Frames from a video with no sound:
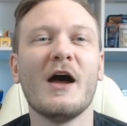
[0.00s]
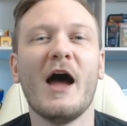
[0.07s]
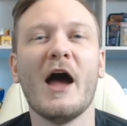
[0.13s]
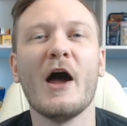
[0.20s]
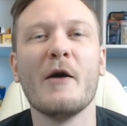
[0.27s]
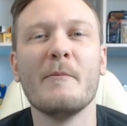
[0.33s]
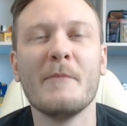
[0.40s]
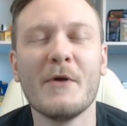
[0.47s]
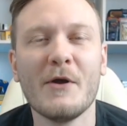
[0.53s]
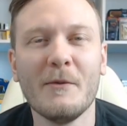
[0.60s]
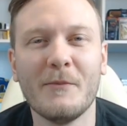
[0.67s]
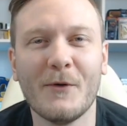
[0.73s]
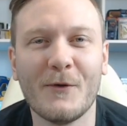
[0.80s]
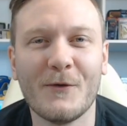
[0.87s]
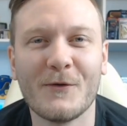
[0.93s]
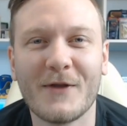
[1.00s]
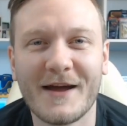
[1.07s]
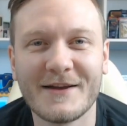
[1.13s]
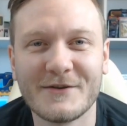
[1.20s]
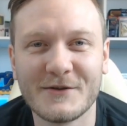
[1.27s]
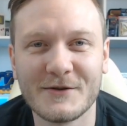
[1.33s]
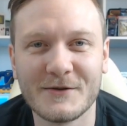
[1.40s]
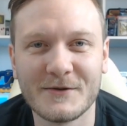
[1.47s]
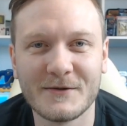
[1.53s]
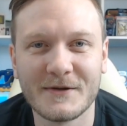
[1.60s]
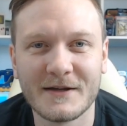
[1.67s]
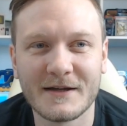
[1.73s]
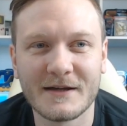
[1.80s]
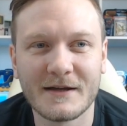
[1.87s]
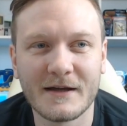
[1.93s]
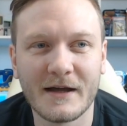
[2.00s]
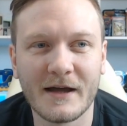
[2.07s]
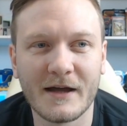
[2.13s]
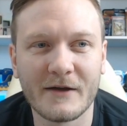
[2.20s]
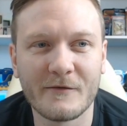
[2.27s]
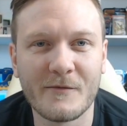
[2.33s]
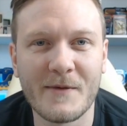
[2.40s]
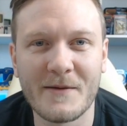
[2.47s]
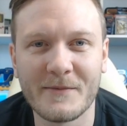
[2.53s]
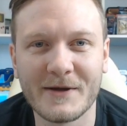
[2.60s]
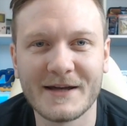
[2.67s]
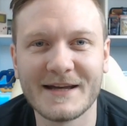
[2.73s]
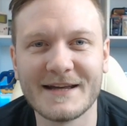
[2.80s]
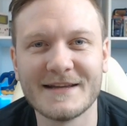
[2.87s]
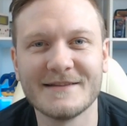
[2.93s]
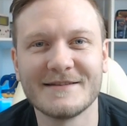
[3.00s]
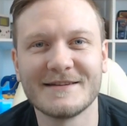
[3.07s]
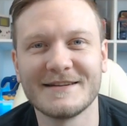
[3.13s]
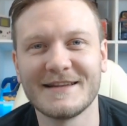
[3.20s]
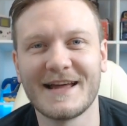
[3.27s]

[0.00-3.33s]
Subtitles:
but all I do remember is